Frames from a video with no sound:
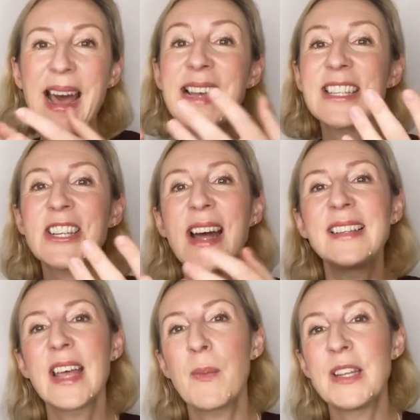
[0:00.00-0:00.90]
As a
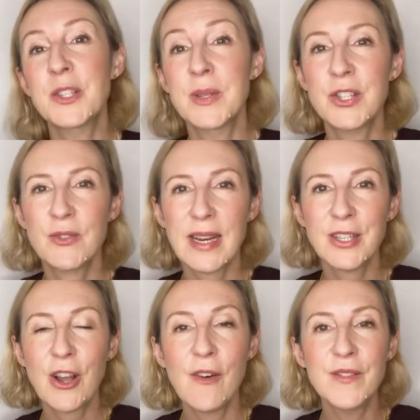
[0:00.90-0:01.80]
child, I went to a
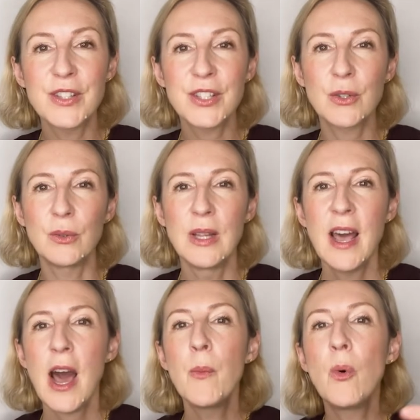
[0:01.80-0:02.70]
strict convent school
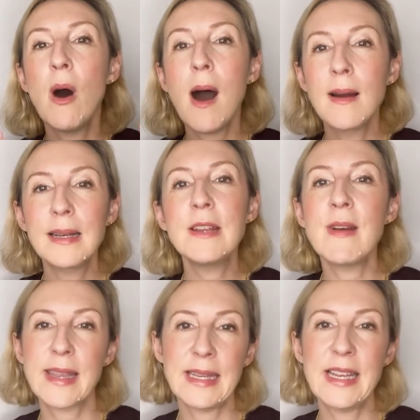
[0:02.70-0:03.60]
and wore ugly
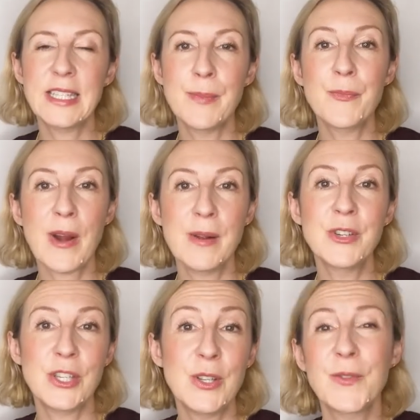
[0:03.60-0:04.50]
regulation brown
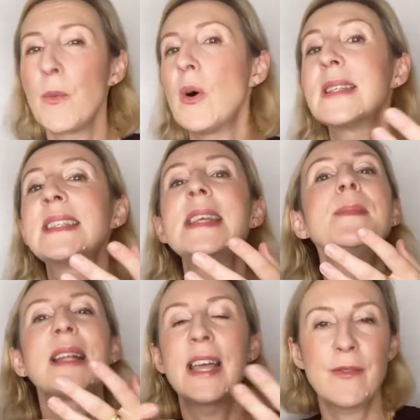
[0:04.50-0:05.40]
shoes for what
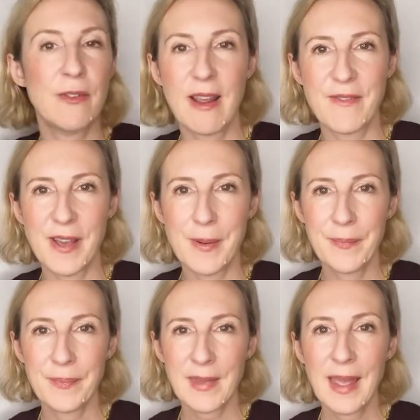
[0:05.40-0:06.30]
seemed like forever.
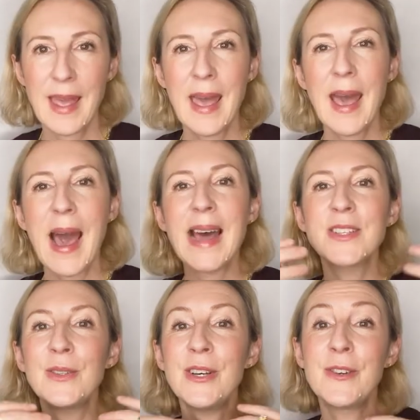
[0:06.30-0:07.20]

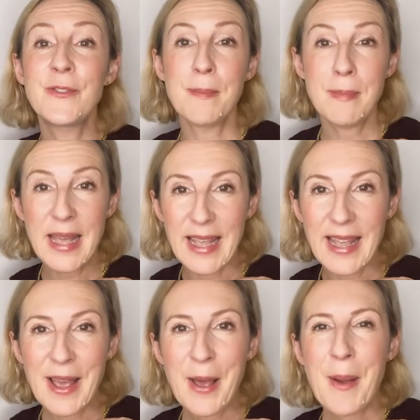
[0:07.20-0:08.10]
Adulthood for
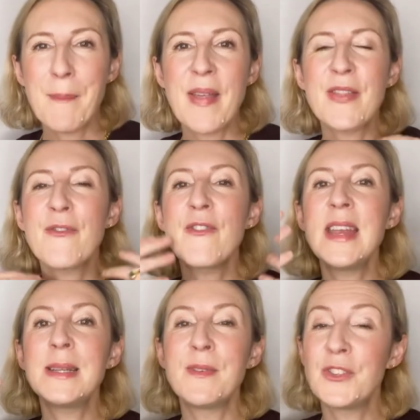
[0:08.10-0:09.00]
me meant the
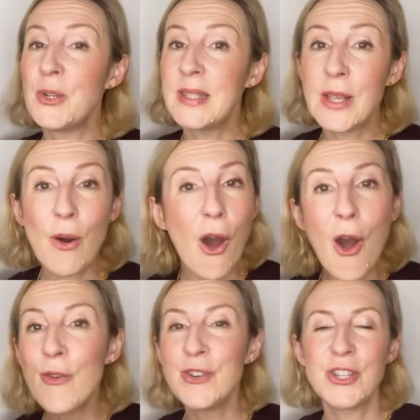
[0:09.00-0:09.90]
freedom of choosing your
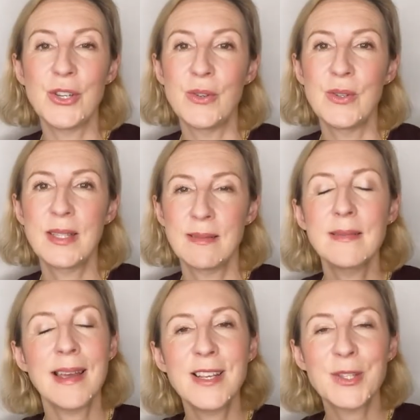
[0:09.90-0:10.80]
own shoes,
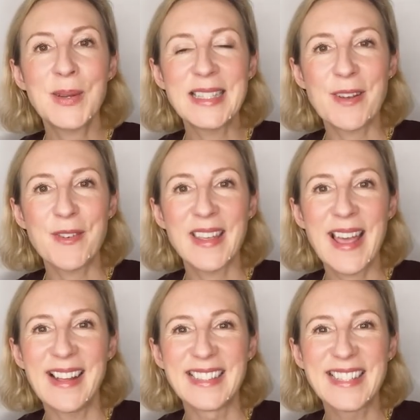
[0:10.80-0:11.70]
as well as everything
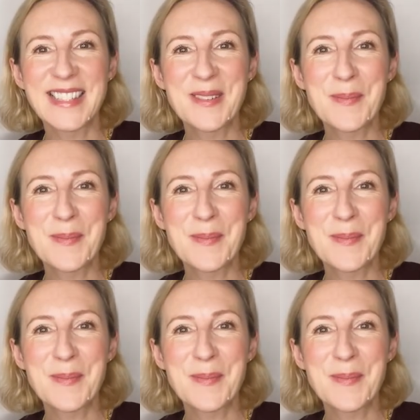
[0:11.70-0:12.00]
else.